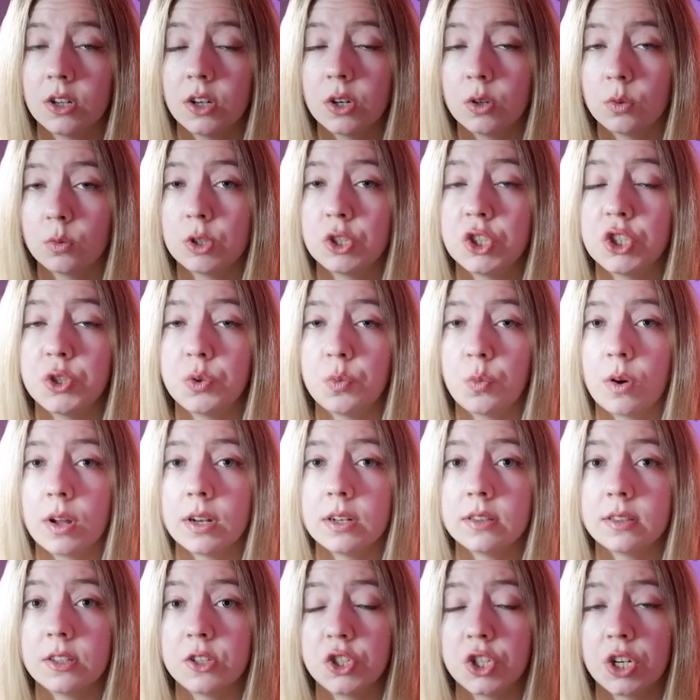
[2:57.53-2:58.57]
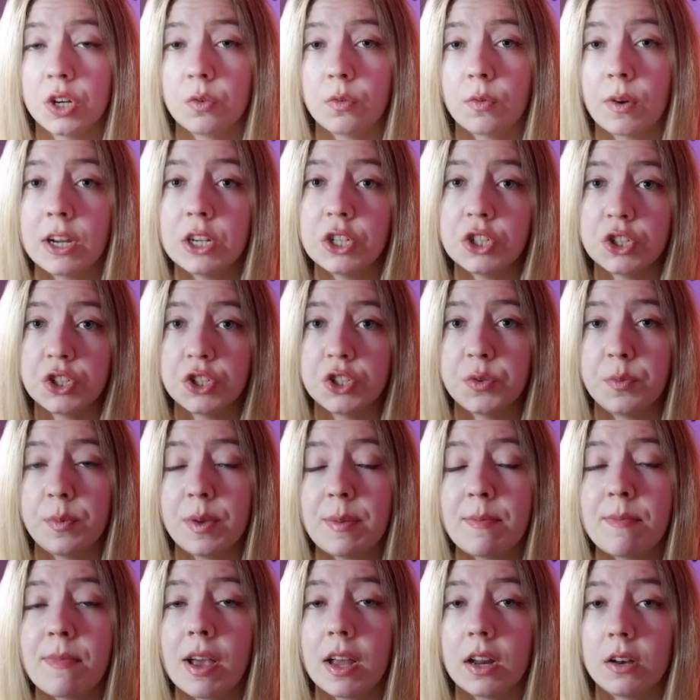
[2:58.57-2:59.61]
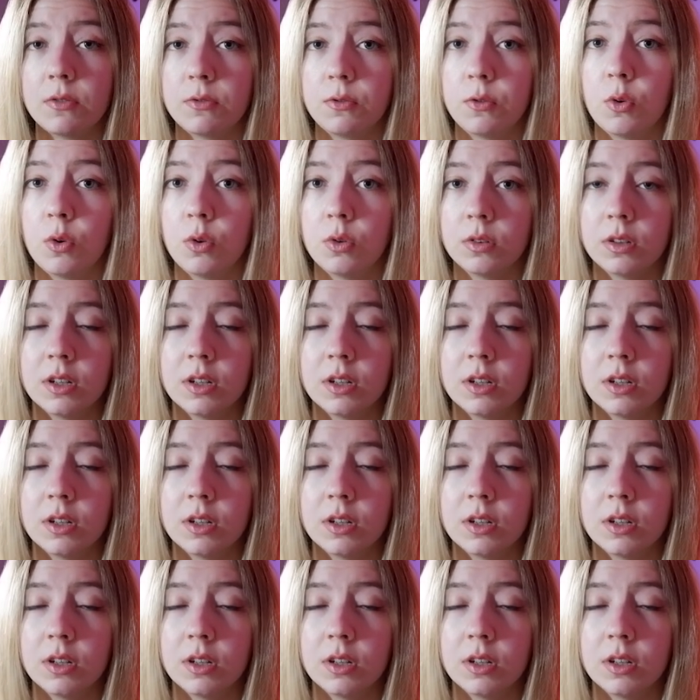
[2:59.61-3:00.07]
which you want the generation to be made for.